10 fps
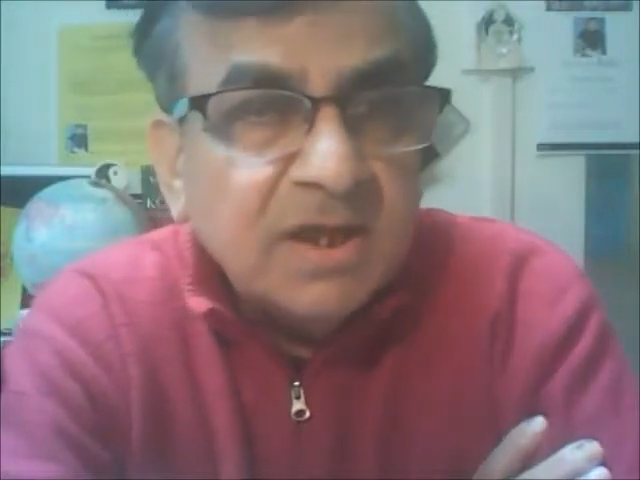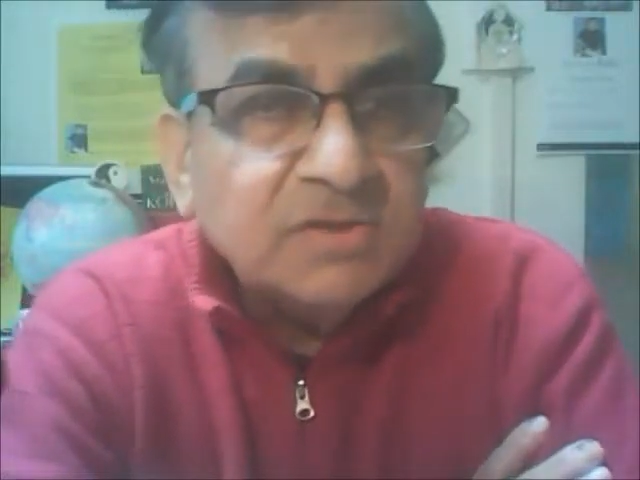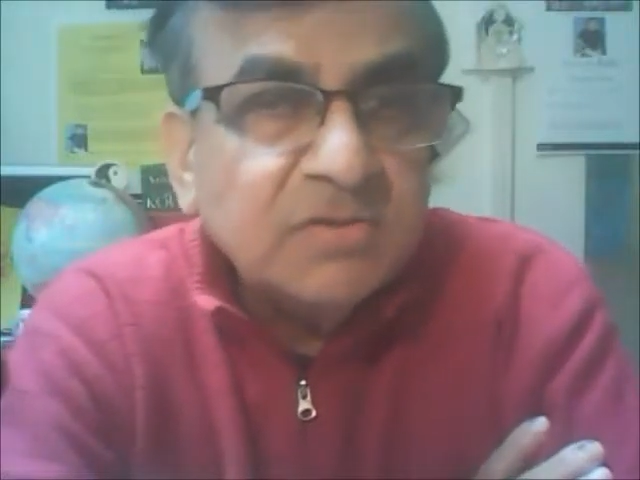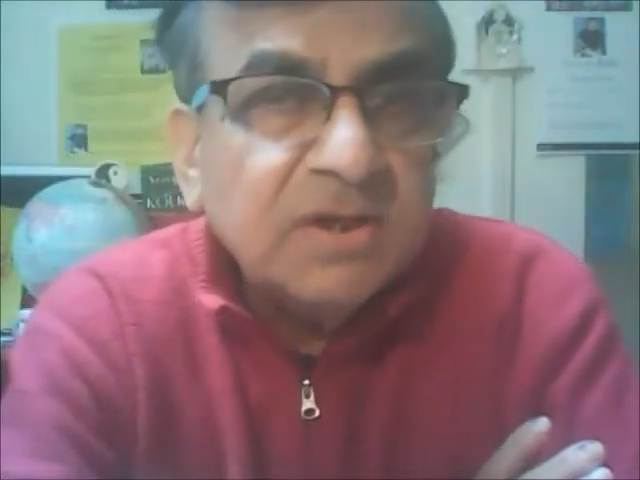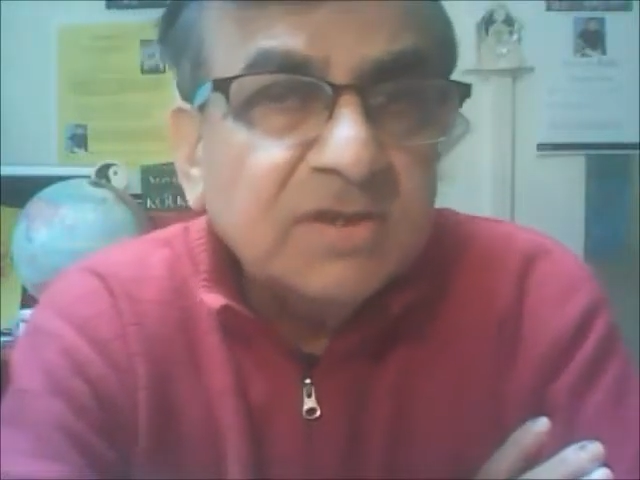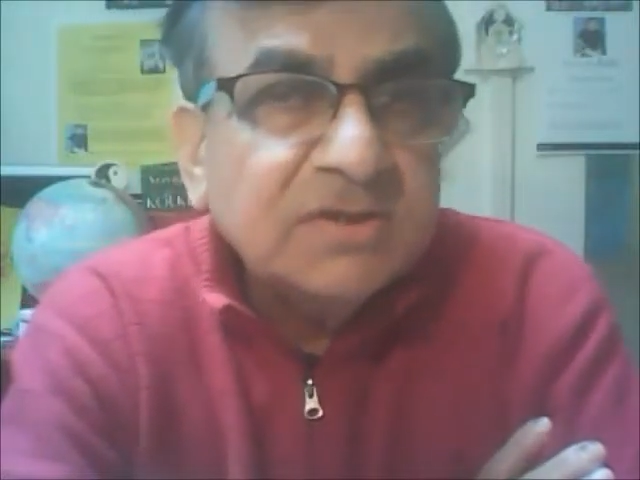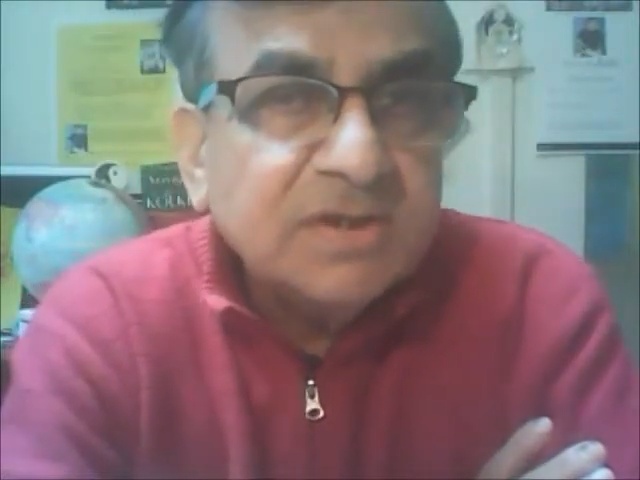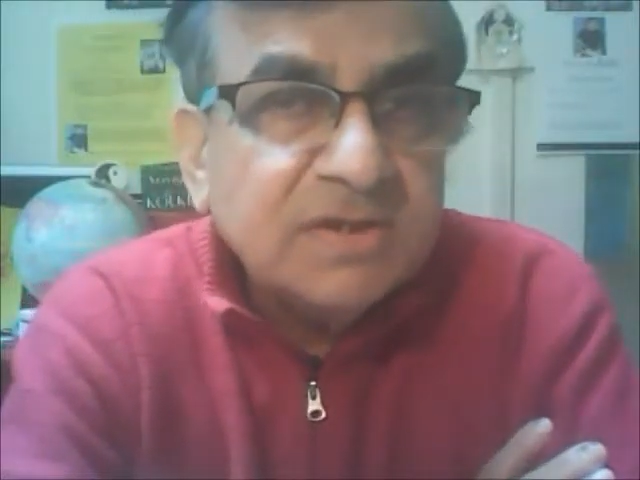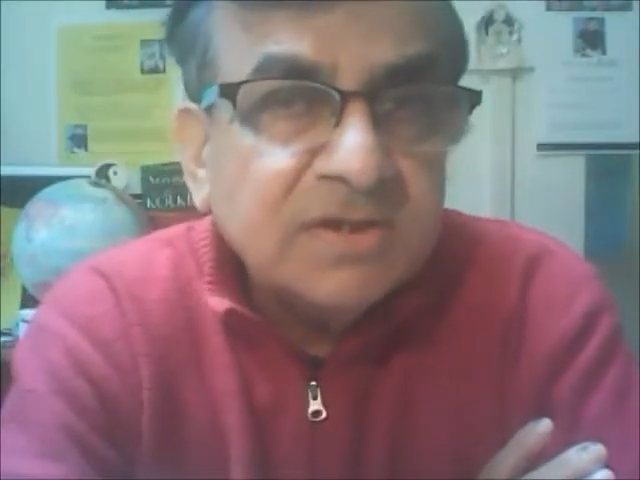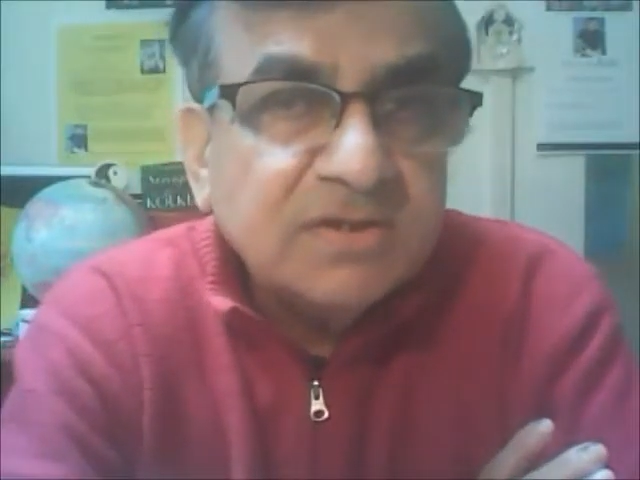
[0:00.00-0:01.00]
as well
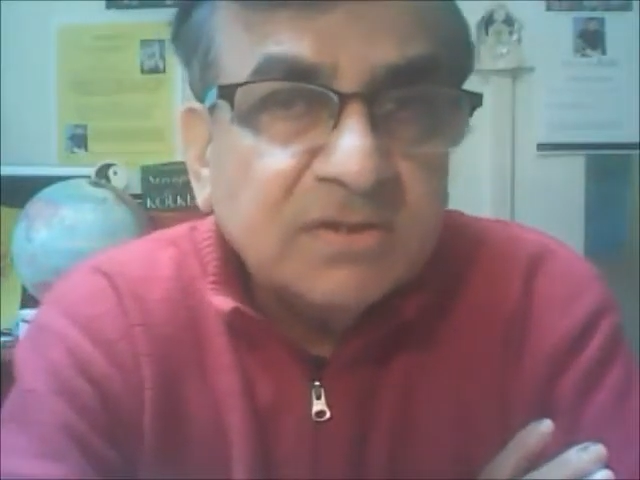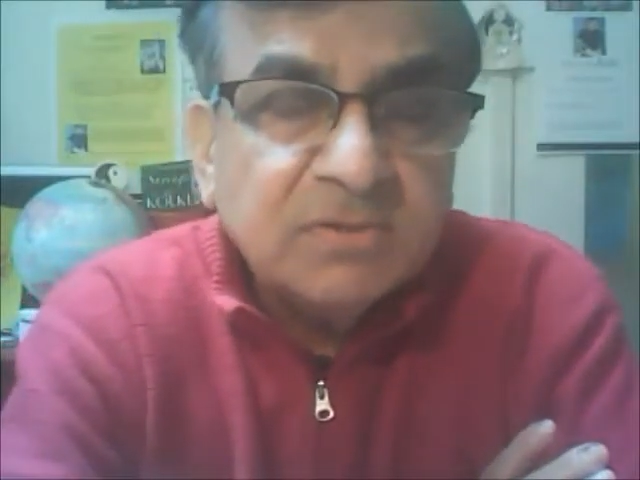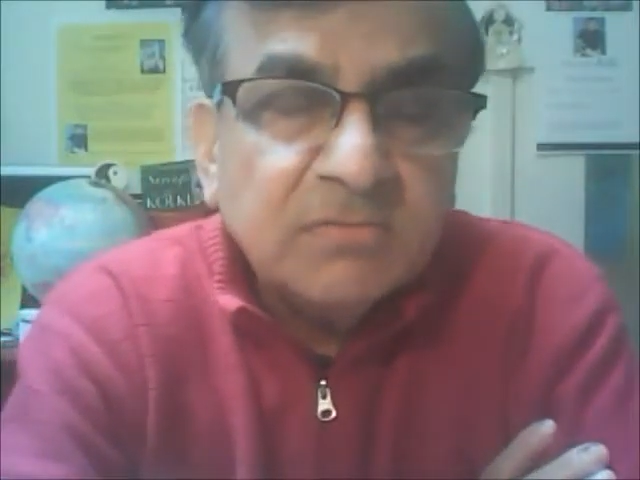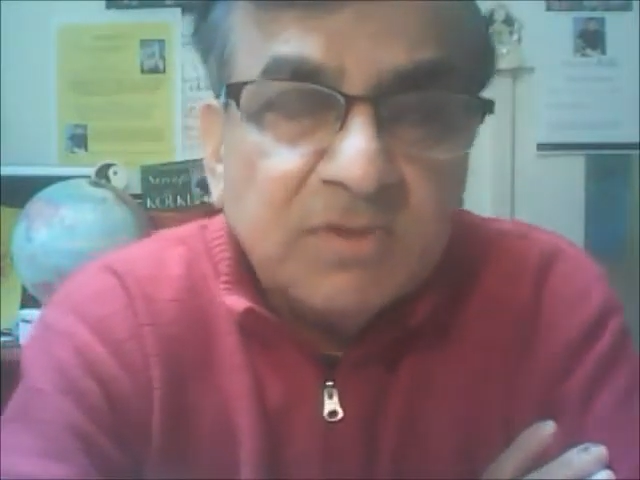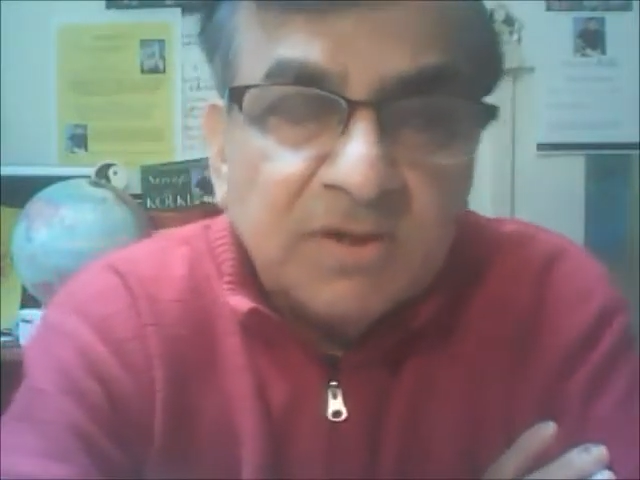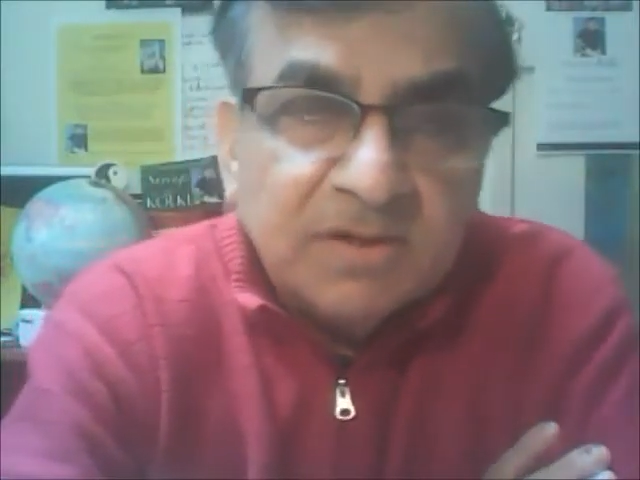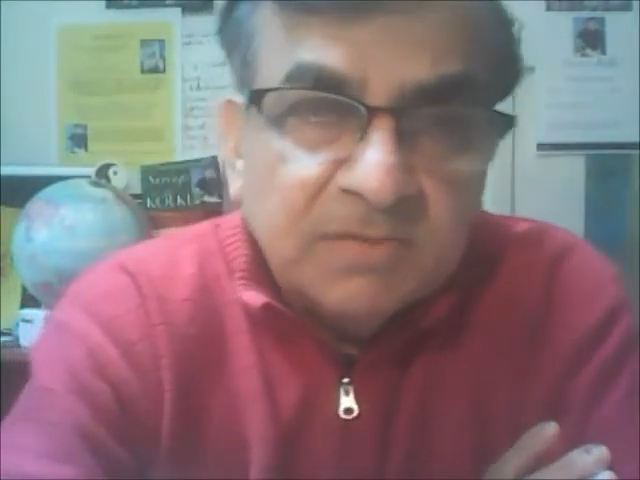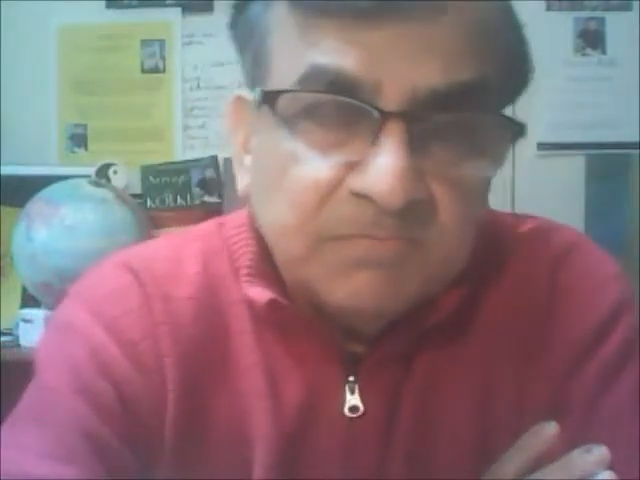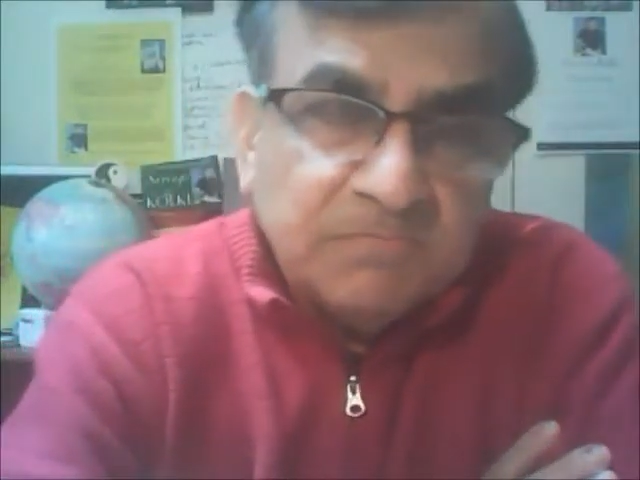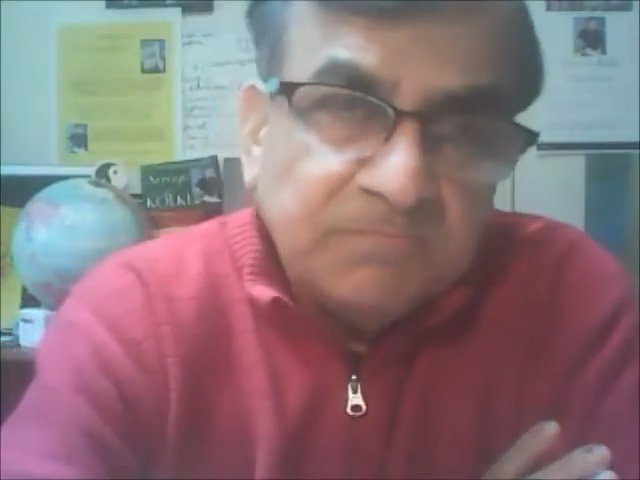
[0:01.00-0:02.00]
as citizens of the world.